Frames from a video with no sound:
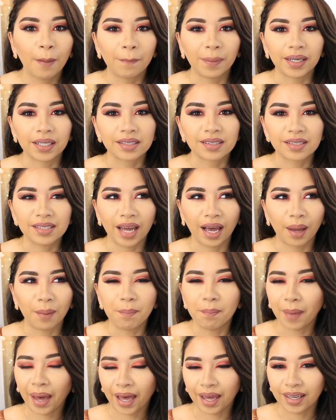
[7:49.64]
but it's not
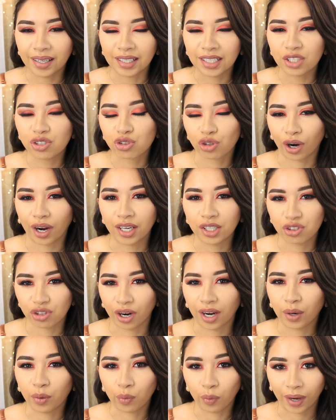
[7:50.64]
matte in a dry
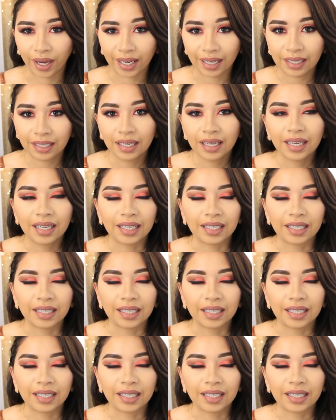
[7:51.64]
dry way.